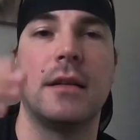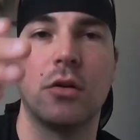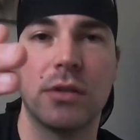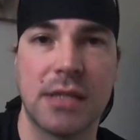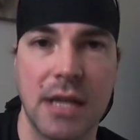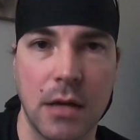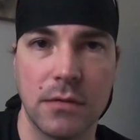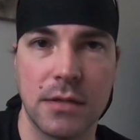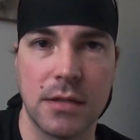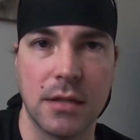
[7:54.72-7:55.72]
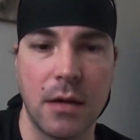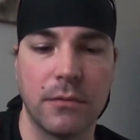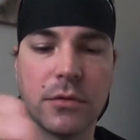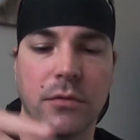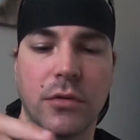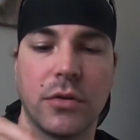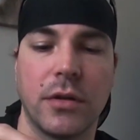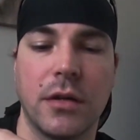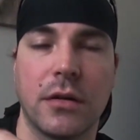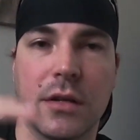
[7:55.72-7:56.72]
the other sounds, now what you
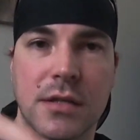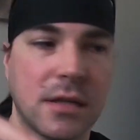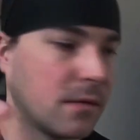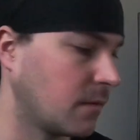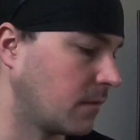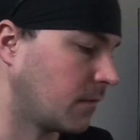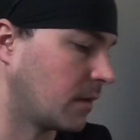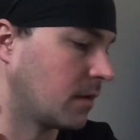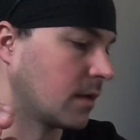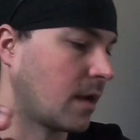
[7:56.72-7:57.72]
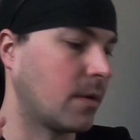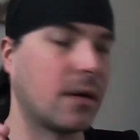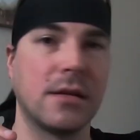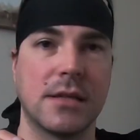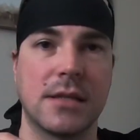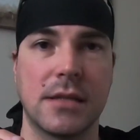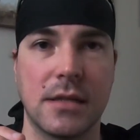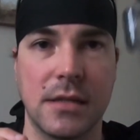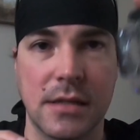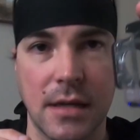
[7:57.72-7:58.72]
hear is when the camera is
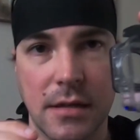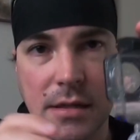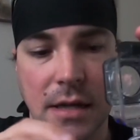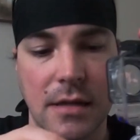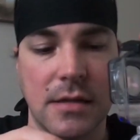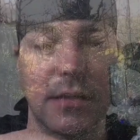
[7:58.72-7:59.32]
inside this case.